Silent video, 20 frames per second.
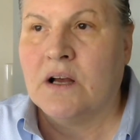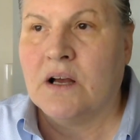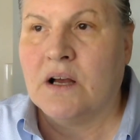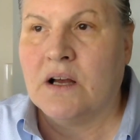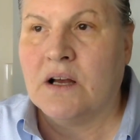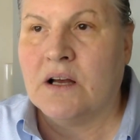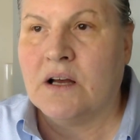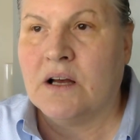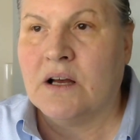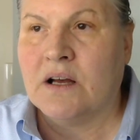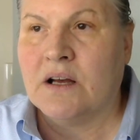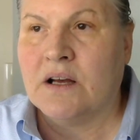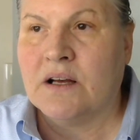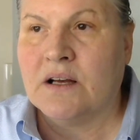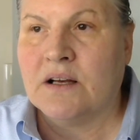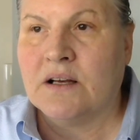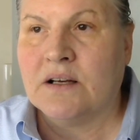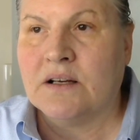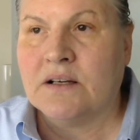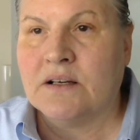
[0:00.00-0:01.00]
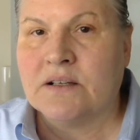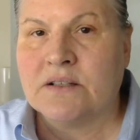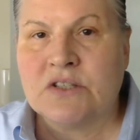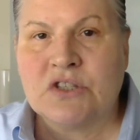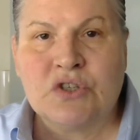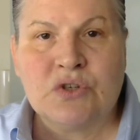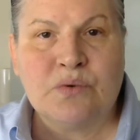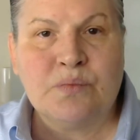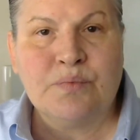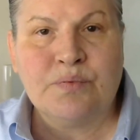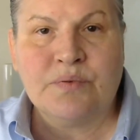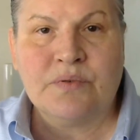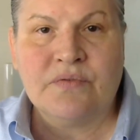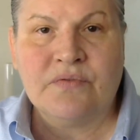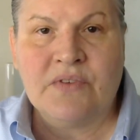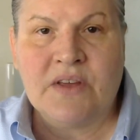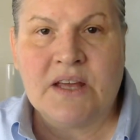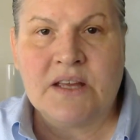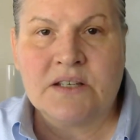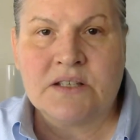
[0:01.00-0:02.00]
to
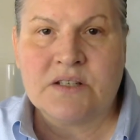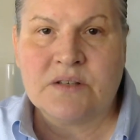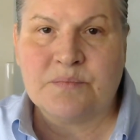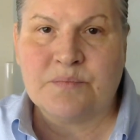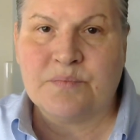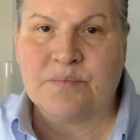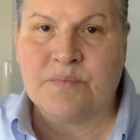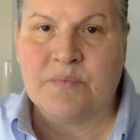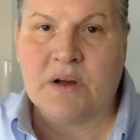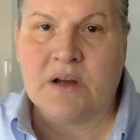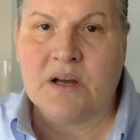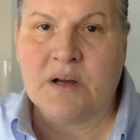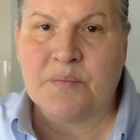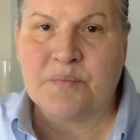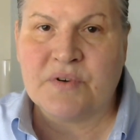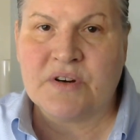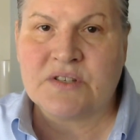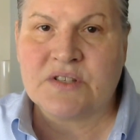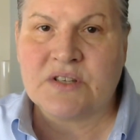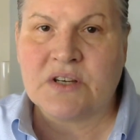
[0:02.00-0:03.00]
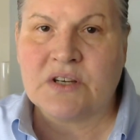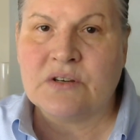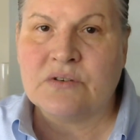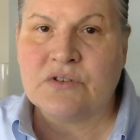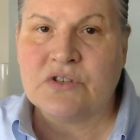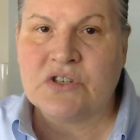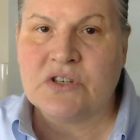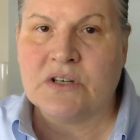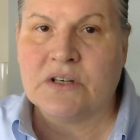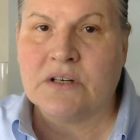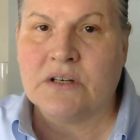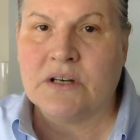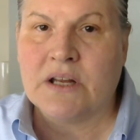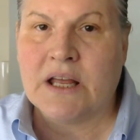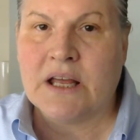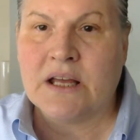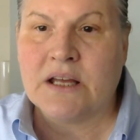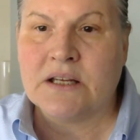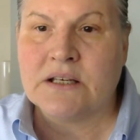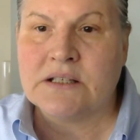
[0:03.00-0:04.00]
prevent prosecution
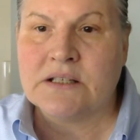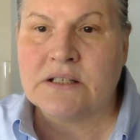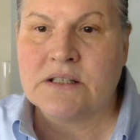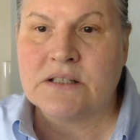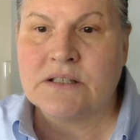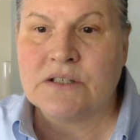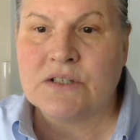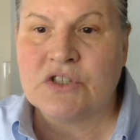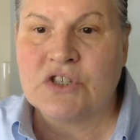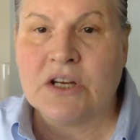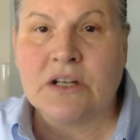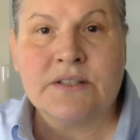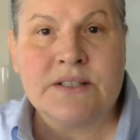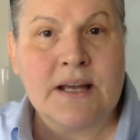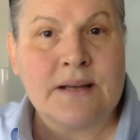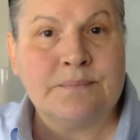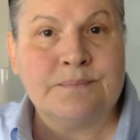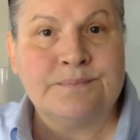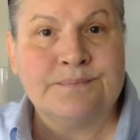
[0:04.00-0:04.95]
and jail time.